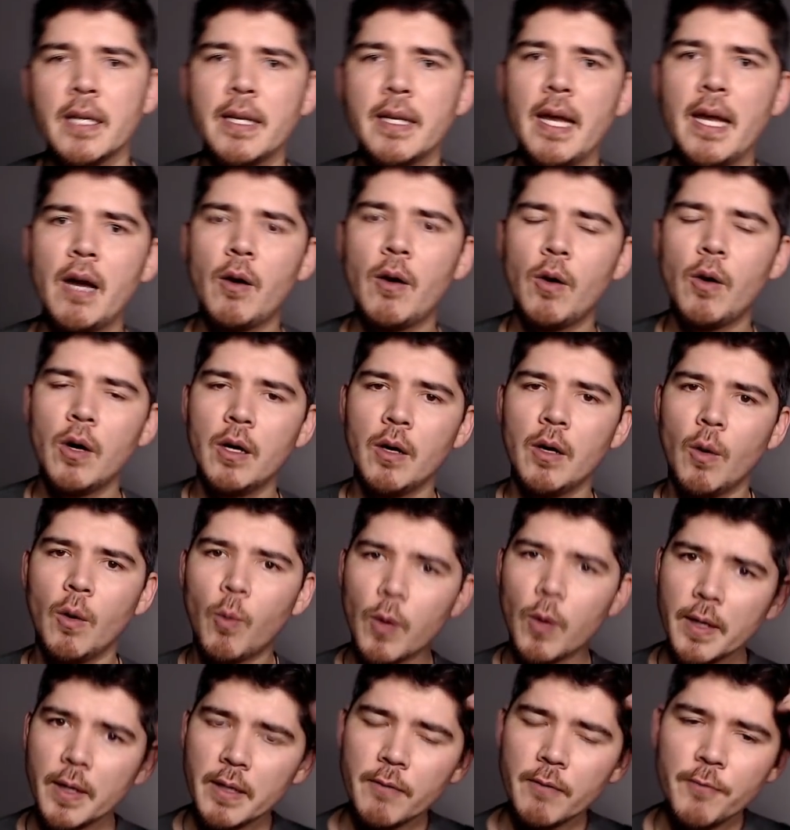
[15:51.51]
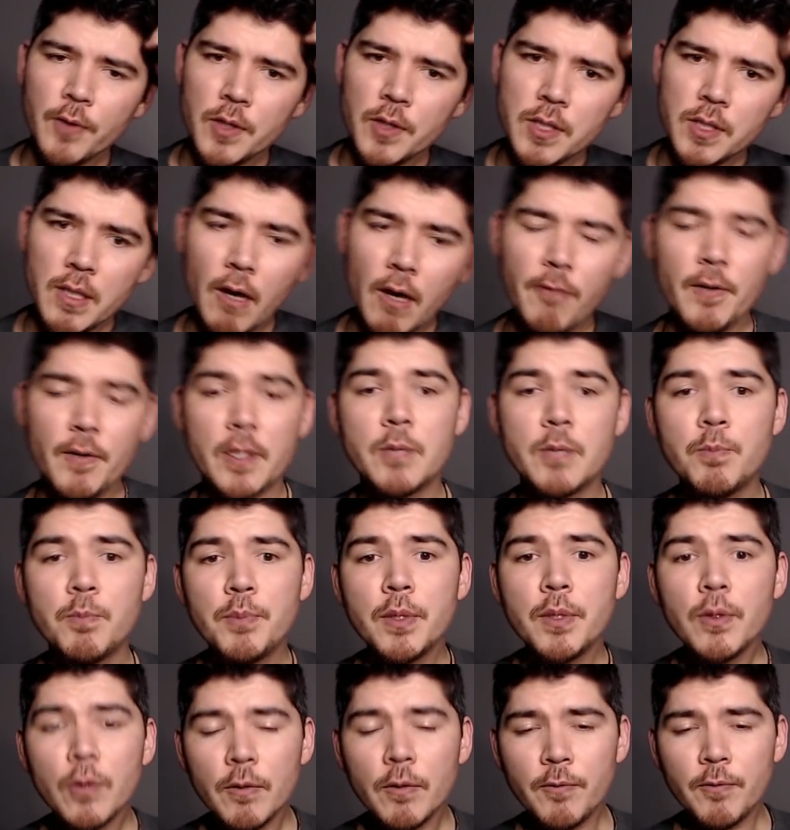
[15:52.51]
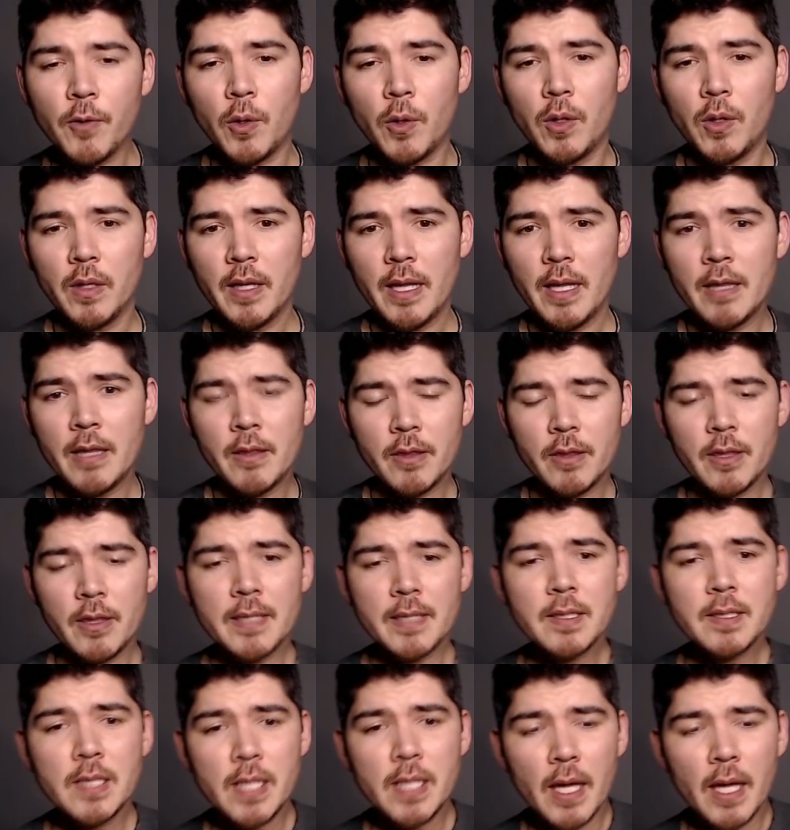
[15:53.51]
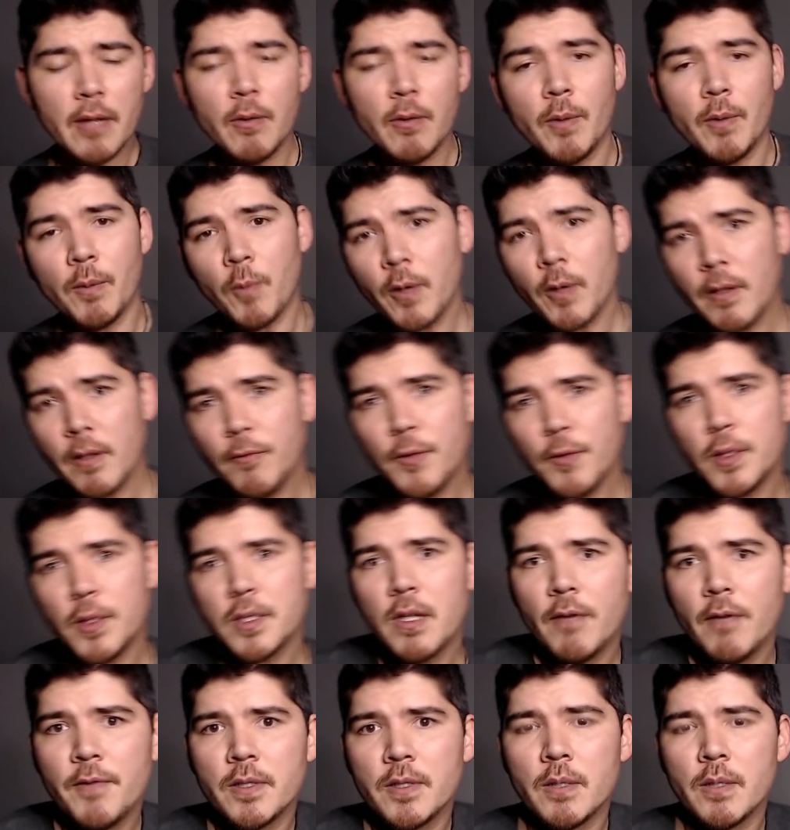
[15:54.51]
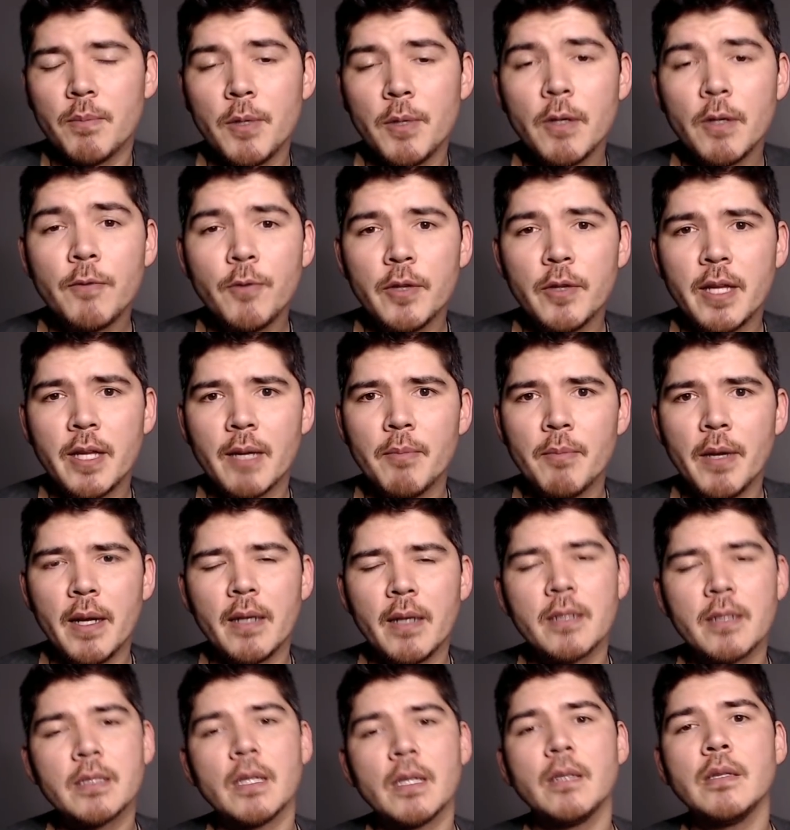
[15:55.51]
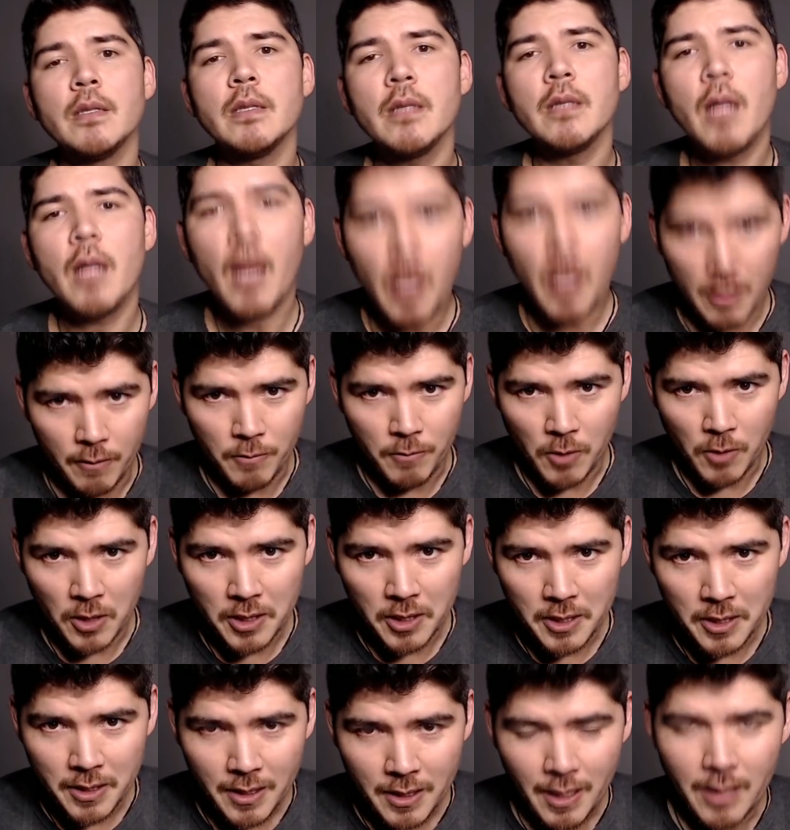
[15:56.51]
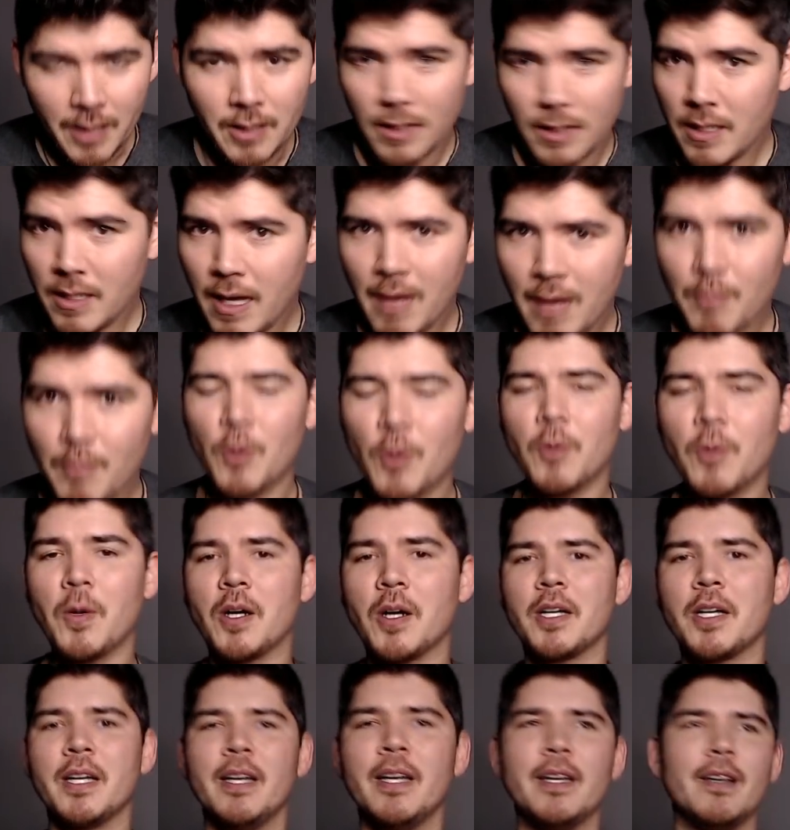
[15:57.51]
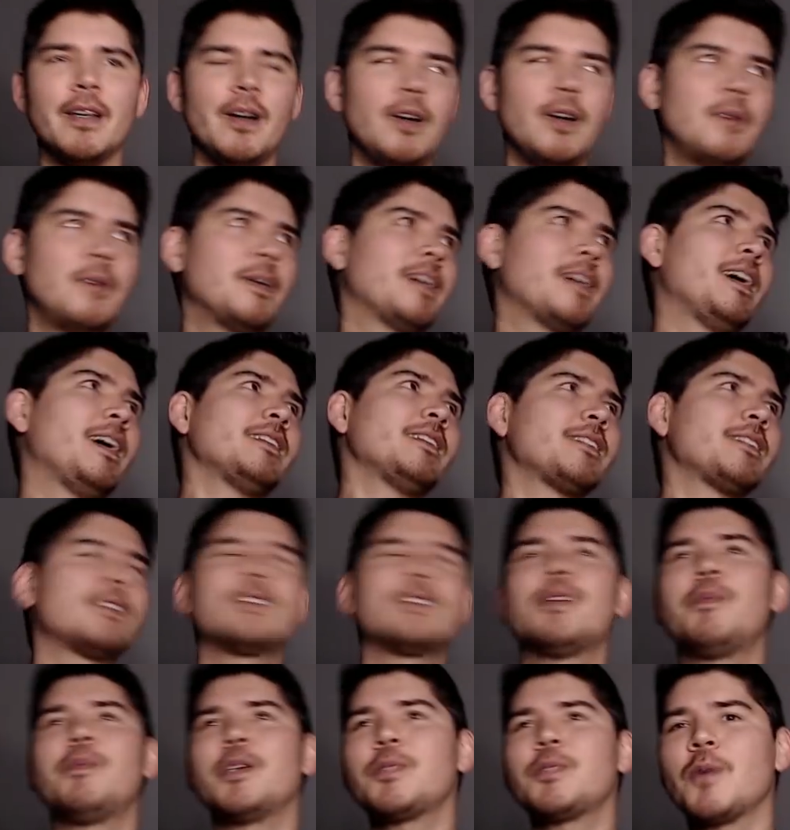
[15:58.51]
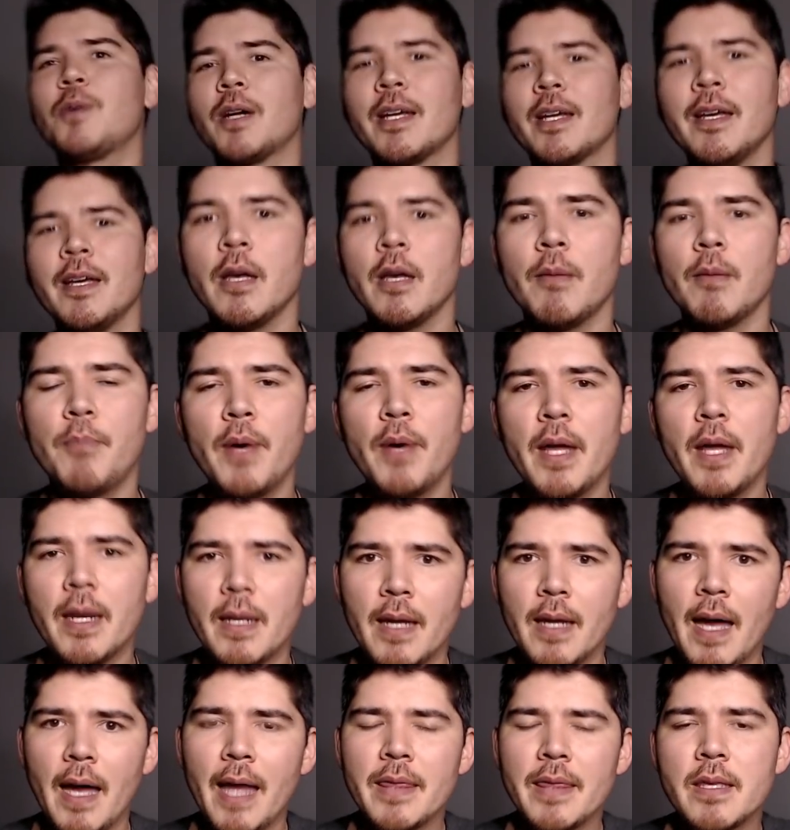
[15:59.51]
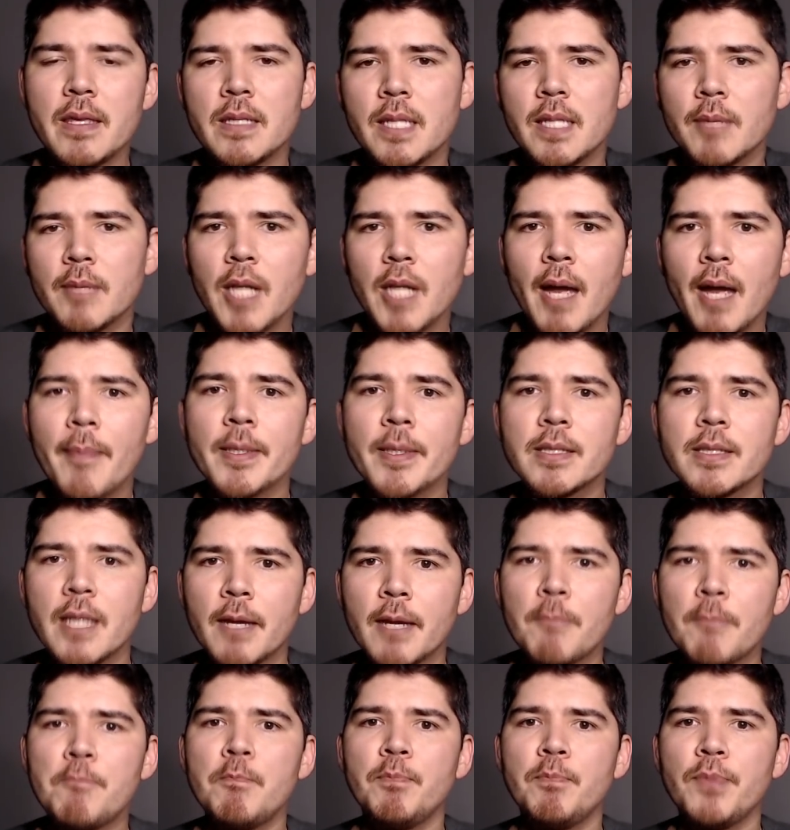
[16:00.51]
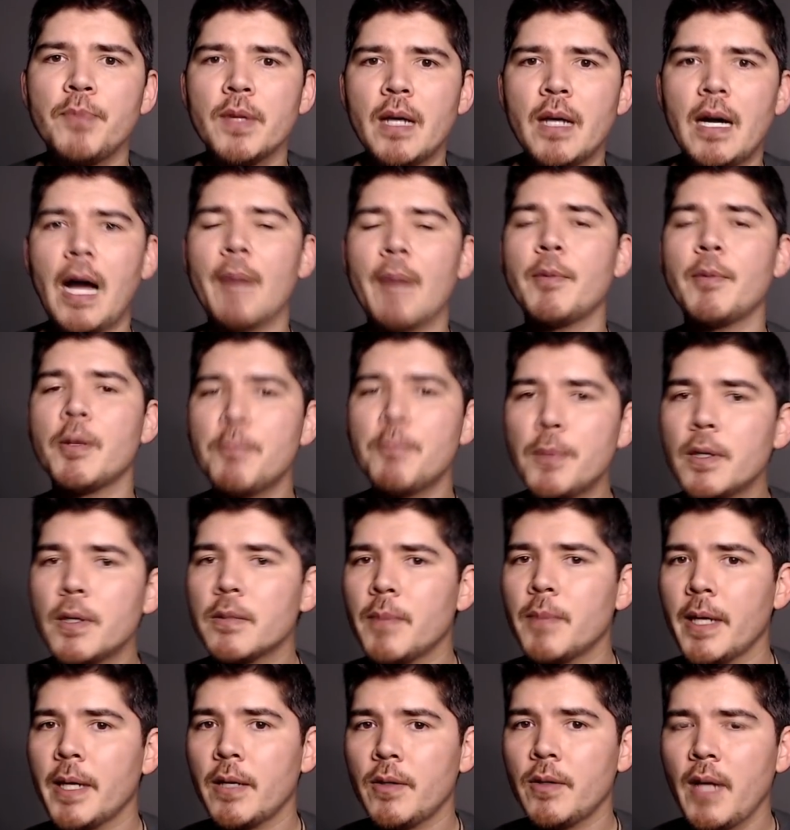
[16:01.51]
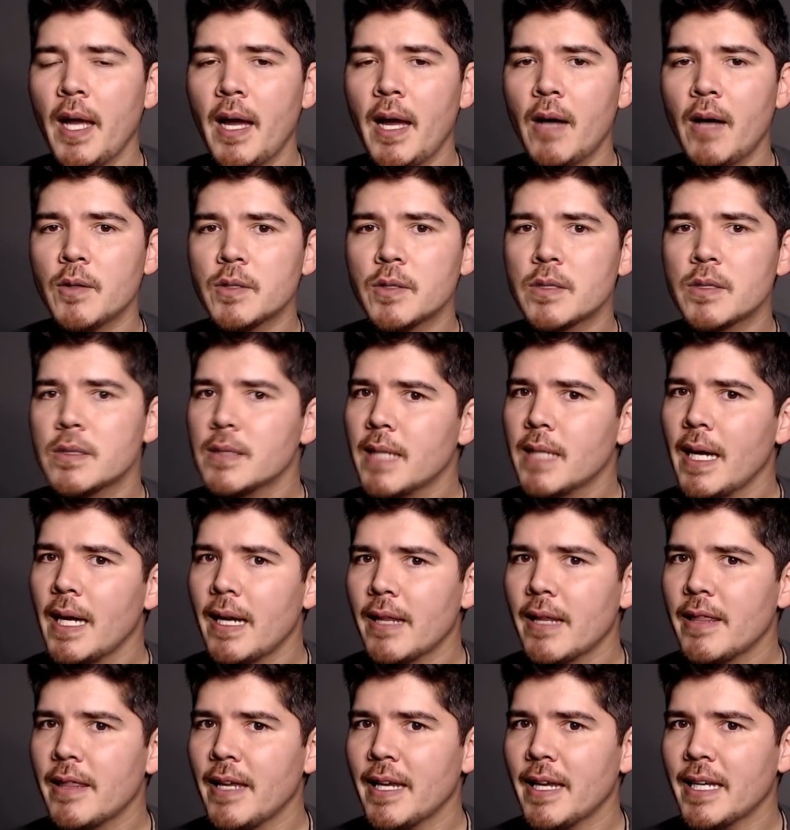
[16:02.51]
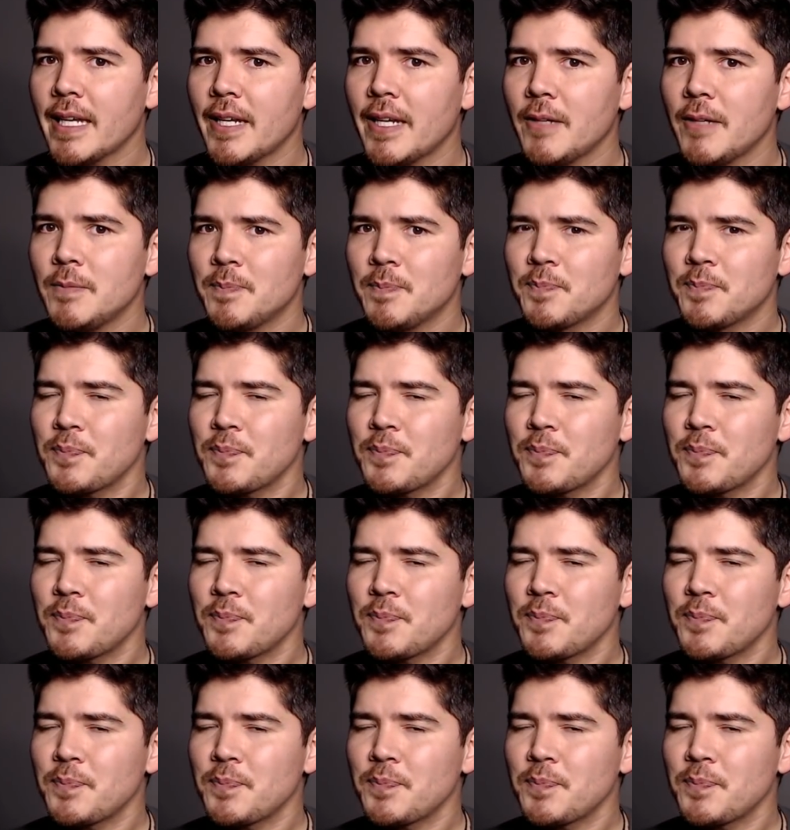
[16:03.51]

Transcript: Now, working for yourself is beautiful, and that's the other one. Working for yourself is a beautiful thing, but it is a lot of work, a lot more work. Oh my gosh, it's so much work. But at the same time, it's like, I'm going to build my own house kind of thing, you know?